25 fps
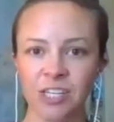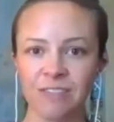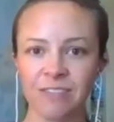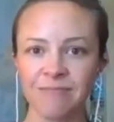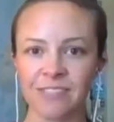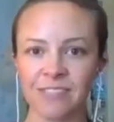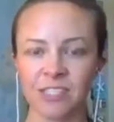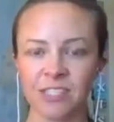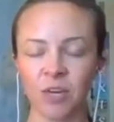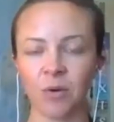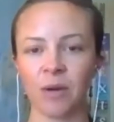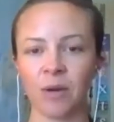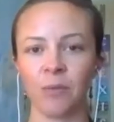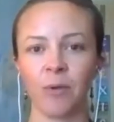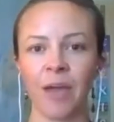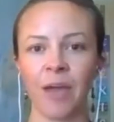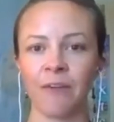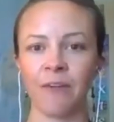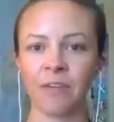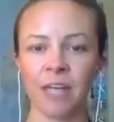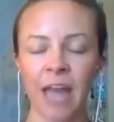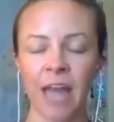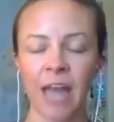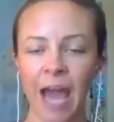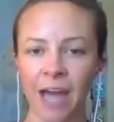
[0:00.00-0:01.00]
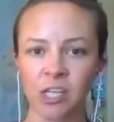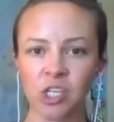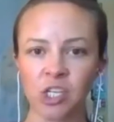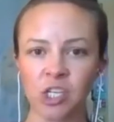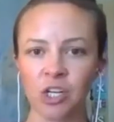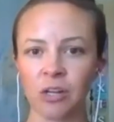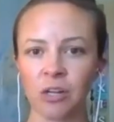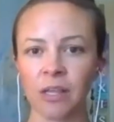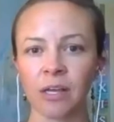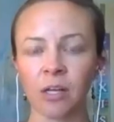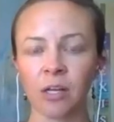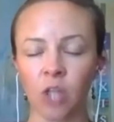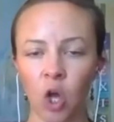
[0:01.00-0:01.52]
So we have a national
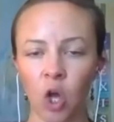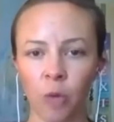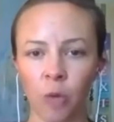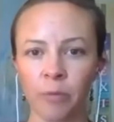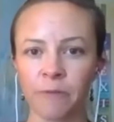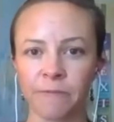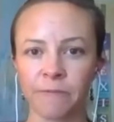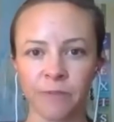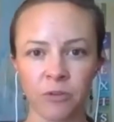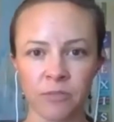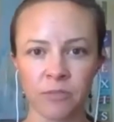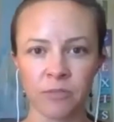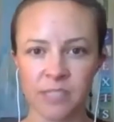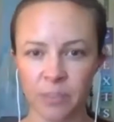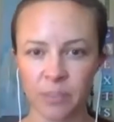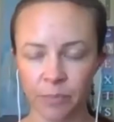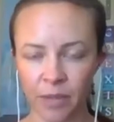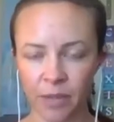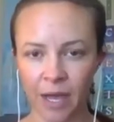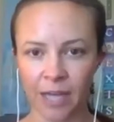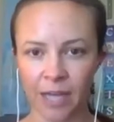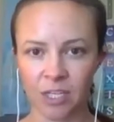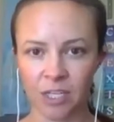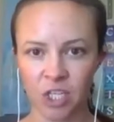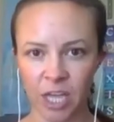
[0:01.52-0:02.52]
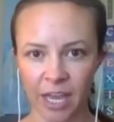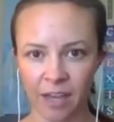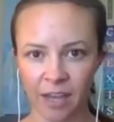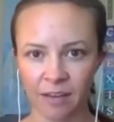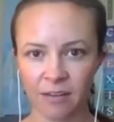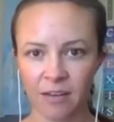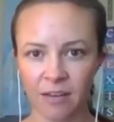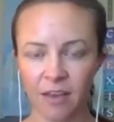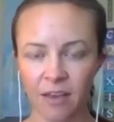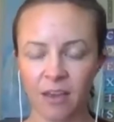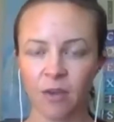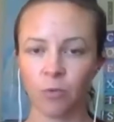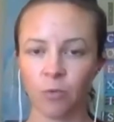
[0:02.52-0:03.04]
and global food supply chain
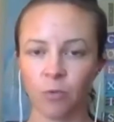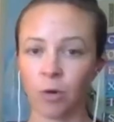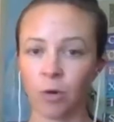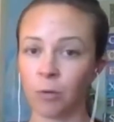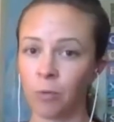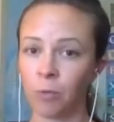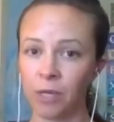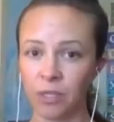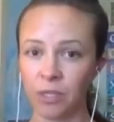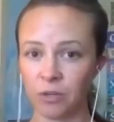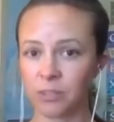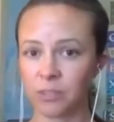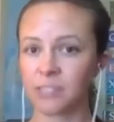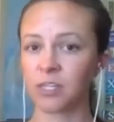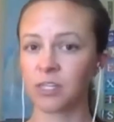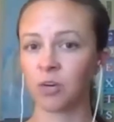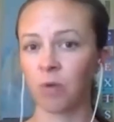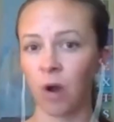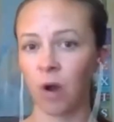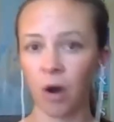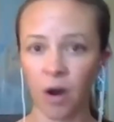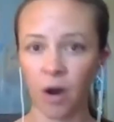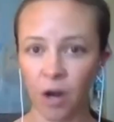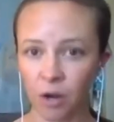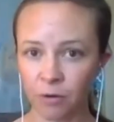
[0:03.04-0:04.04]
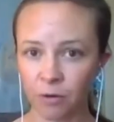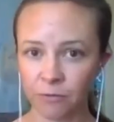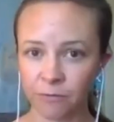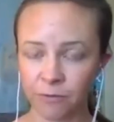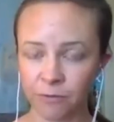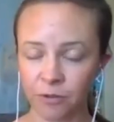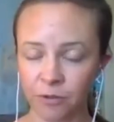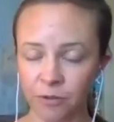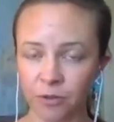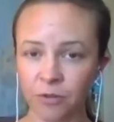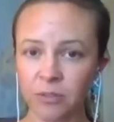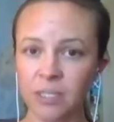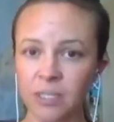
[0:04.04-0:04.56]
when we used to grow our own
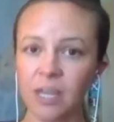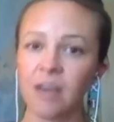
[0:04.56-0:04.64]
food.